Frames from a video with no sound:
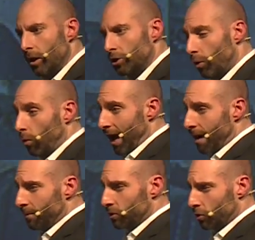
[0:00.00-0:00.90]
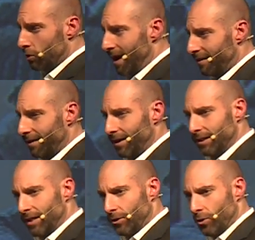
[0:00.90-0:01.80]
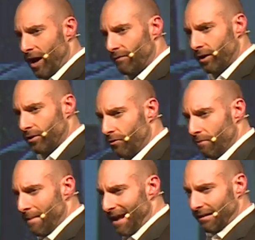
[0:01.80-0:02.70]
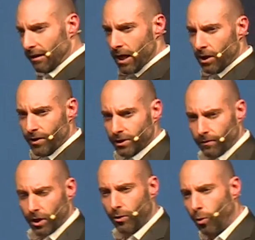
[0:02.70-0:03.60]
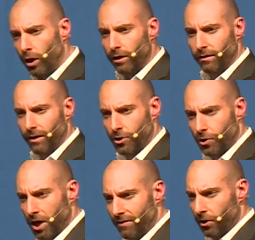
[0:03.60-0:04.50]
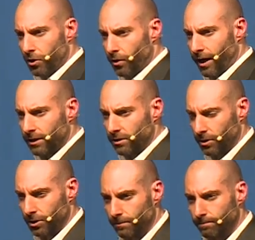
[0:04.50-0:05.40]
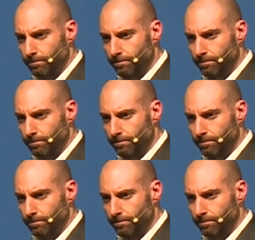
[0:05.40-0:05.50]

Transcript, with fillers: So what happens automatically is that you have a dramatic increase of the quality that you're delivering to your customers.